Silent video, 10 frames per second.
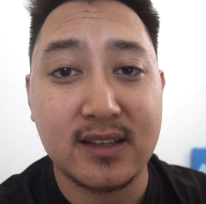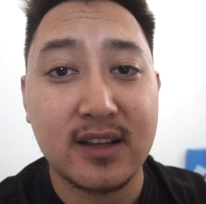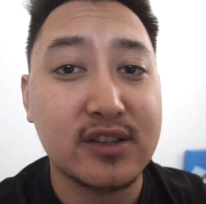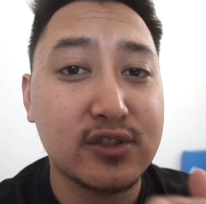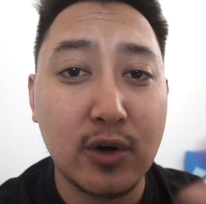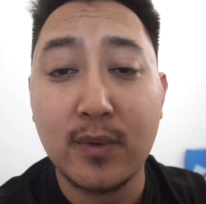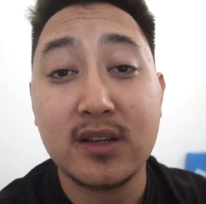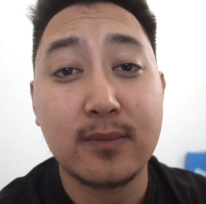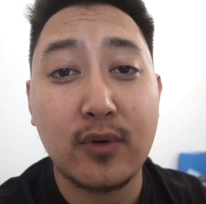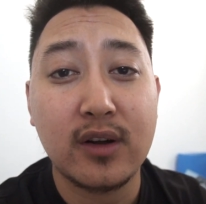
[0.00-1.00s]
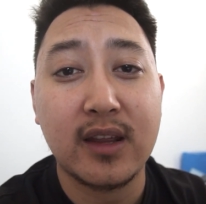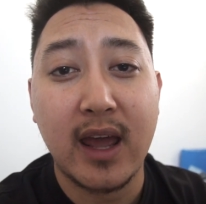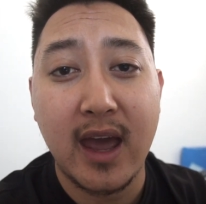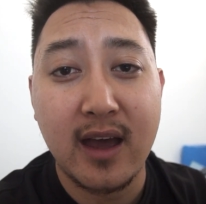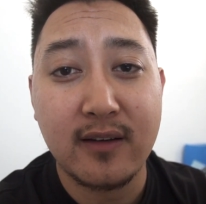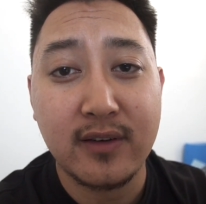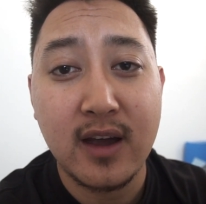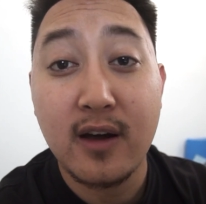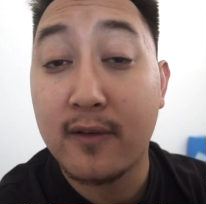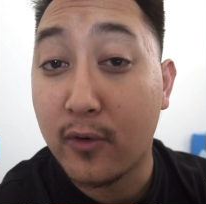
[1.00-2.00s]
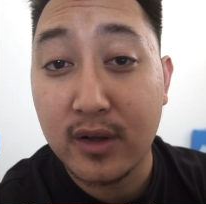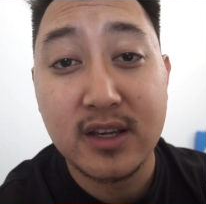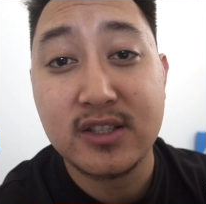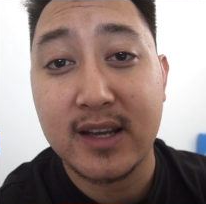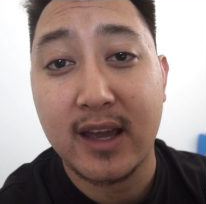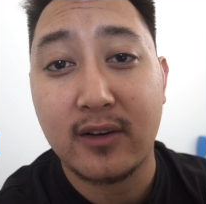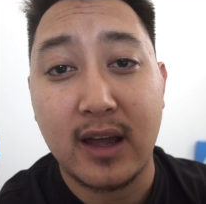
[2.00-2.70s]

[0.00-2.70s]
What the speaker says: There's so much more that I have for this channel.